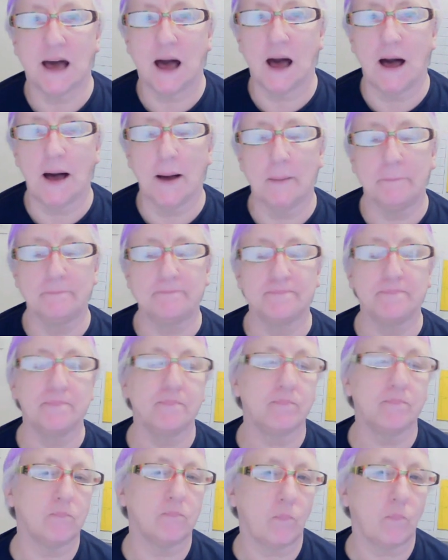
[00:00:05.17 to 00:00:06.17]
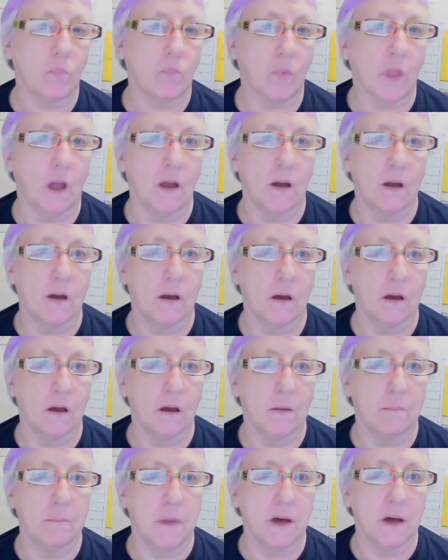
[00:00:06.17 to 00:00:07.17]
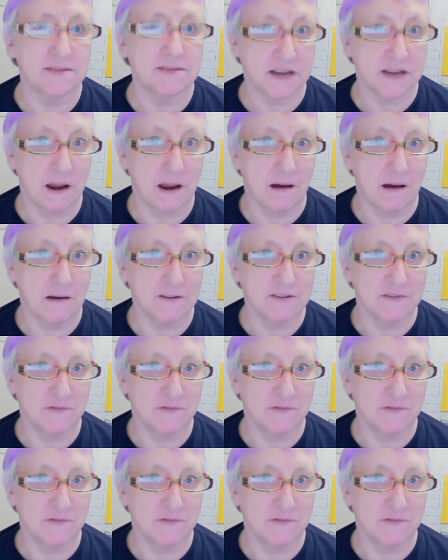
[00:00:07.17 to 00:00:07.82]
masterclass,